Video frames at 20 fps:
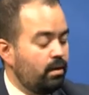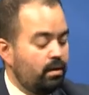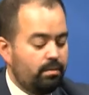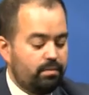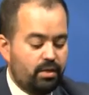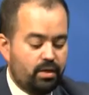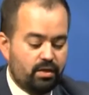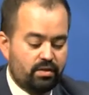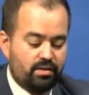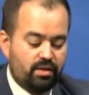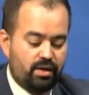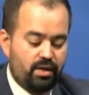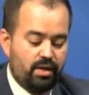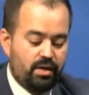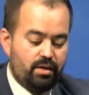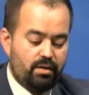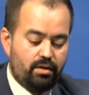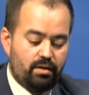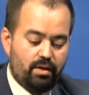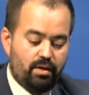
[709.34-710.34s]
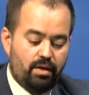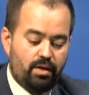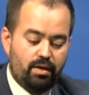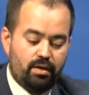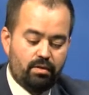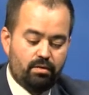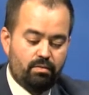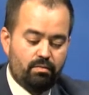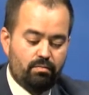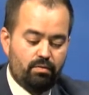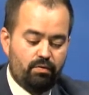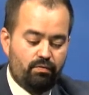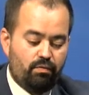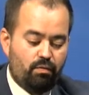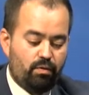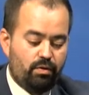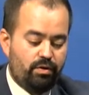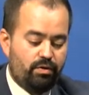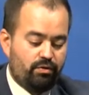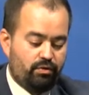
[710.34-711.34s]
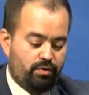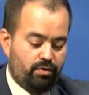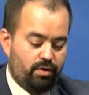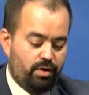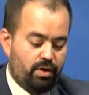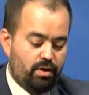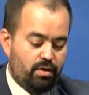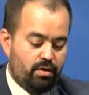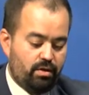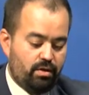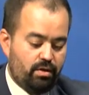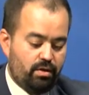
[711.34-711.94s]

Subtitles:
Because they can't afford an attorney.